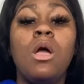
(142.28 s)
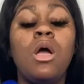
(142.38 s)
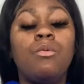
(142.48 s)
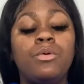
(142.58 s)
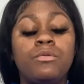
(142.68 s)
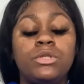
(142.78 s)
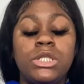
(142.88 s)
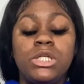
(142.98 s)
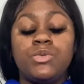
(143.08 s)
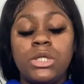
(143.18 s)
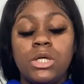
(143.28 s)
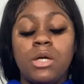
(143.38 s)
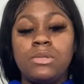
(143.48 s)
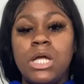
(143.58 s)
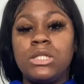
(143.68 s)
With routines, when it
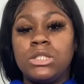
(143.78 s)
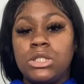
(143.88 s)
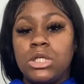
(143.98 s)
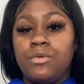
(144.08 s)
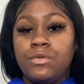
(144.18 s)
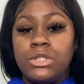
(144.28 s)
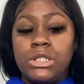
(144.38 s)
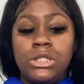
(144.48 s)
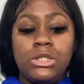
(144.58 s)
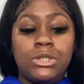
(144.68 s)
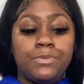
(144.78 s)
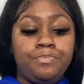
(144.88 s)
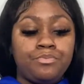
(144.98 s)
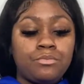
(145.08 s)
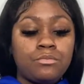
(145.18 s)
comes down to certain routines,
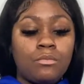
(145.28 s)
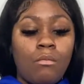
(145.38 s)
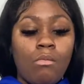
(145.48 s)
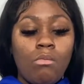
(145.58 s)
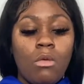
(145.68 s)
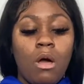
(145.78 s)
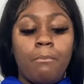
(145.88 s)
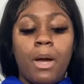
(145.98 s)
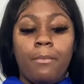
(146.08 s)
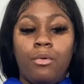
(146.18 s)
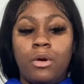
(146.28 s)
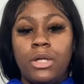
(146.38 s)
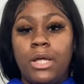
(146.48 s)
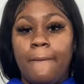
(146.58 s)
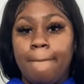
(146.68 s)
my
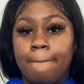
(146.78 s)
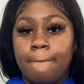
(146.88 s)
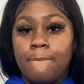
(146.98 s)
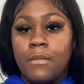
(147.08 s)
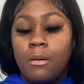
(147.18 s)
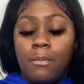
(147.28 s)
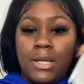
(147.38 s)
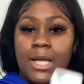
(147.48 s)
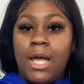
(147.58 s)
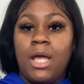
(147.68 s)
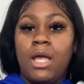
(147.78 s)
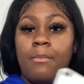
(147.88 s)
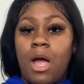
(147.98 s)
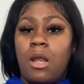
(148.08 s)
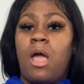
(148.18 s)
morning, my day, and
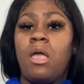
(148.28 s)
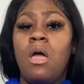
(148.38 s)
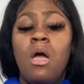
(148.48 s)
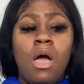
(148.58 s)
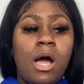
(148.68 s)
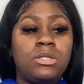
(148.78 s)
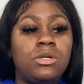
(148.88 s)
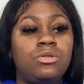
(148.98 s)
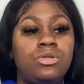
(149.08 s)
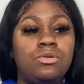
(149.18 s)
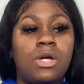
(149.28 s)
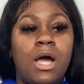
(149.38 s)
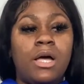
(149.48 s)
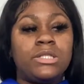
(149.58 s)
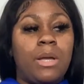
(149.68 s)
my night. I told you
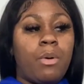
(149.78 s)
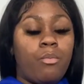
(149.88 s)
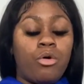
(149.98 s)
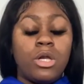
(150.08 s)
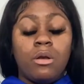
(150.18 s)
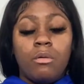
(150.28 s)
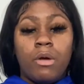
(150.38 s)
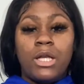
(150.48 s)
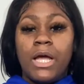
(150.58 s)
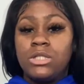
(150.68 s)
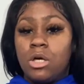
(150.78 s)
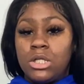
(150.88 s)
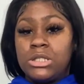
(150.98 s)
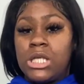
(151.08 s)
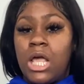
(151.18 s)
guys that my morning and my nights are the
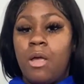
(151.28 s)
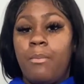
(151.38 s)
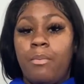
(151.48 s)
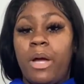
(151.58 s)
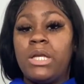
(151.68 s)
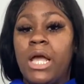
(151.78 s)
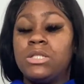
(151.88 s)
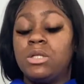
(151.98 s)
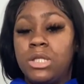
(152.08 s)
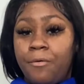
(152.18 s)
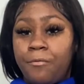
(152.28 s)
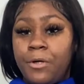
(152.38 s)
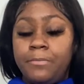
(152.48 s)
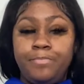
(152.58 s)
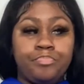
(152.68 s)
same, but my days are different.